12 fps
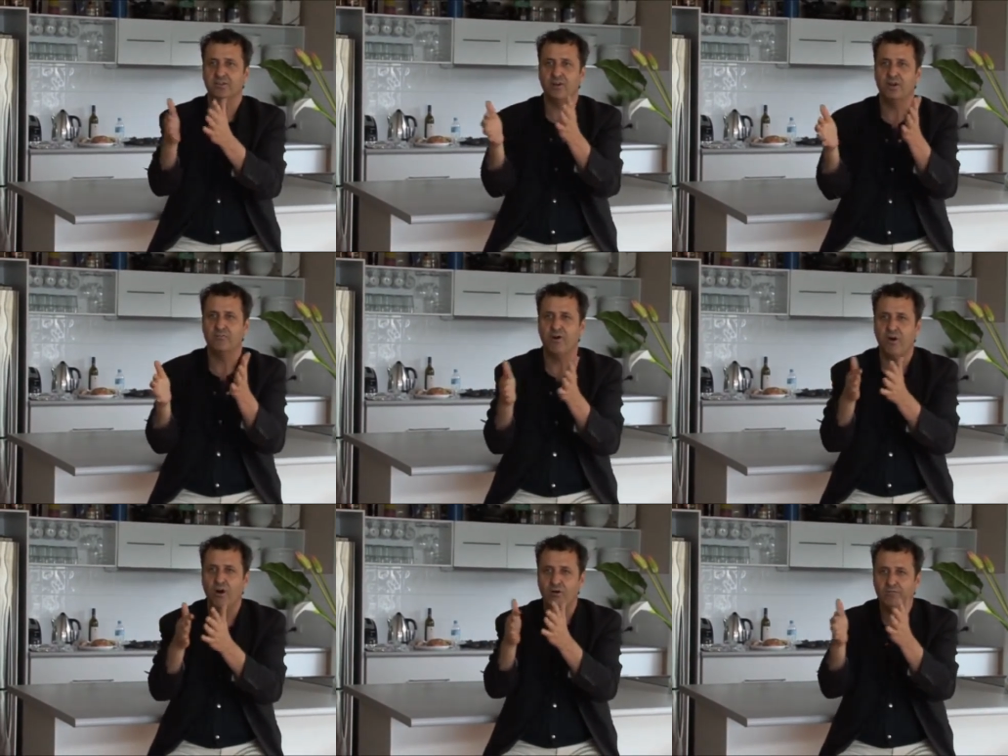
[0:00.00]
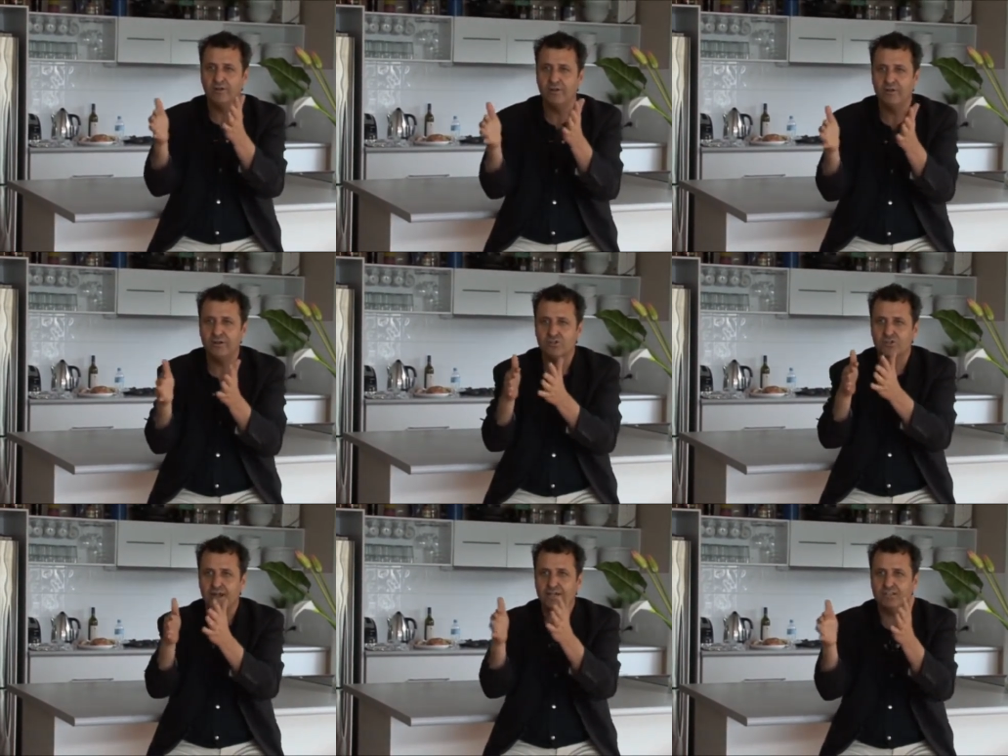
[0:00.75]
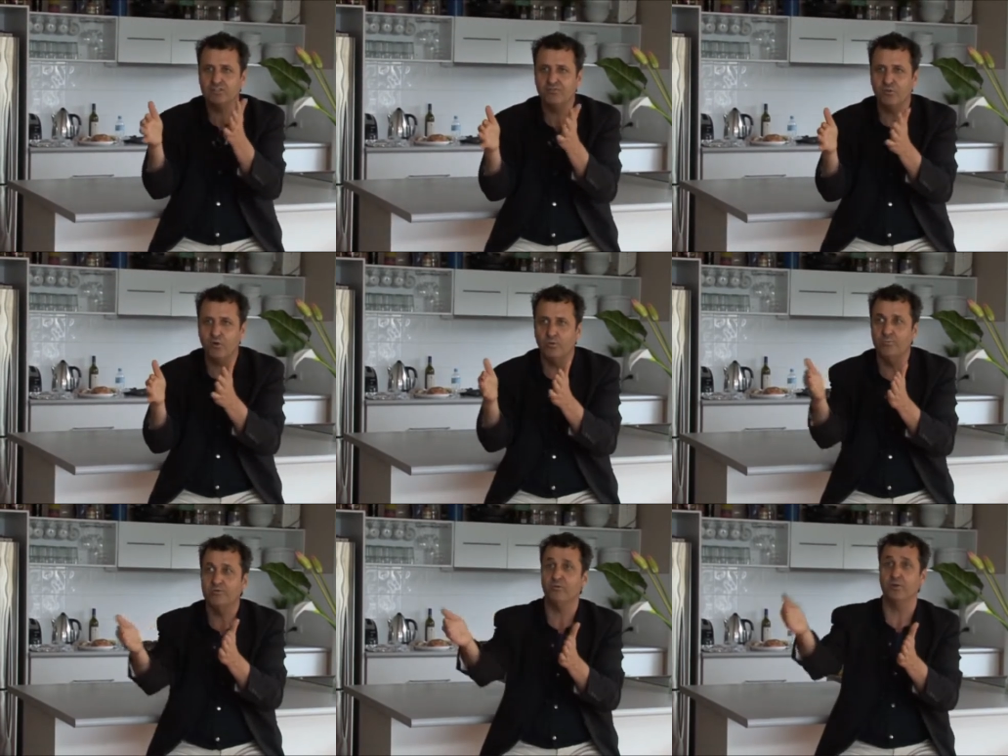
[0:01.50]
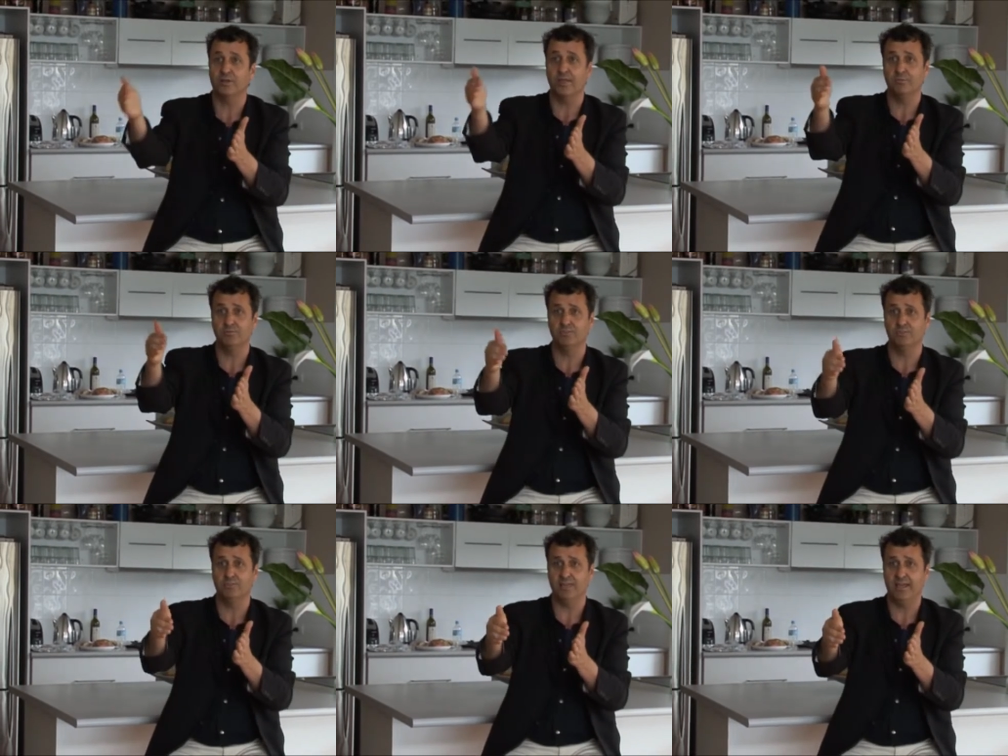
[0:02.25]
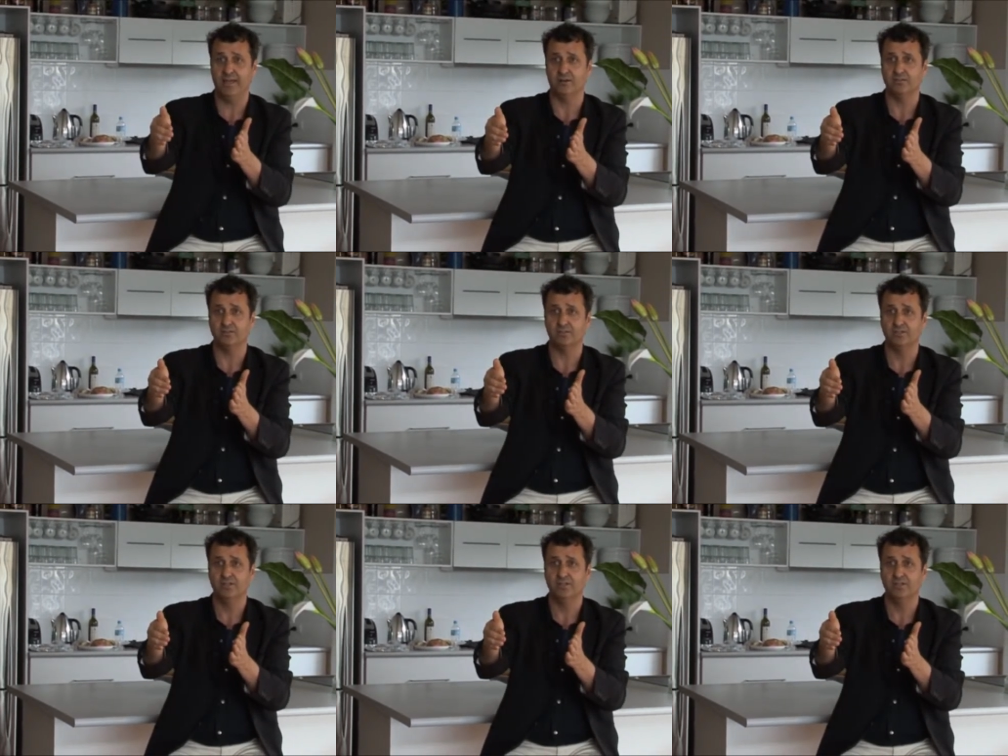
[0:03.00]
kind of hover and transform before it comes into the house.